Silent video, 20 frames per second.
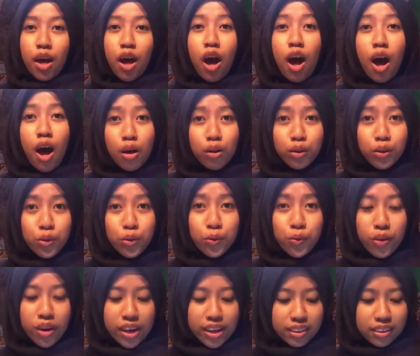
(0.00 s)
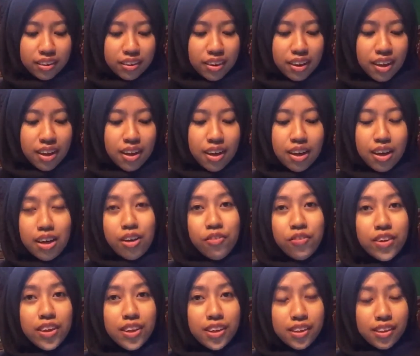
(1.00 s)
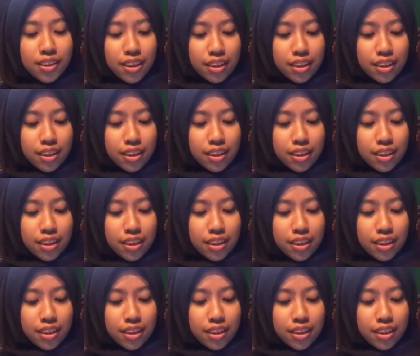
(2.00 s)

How to write a reference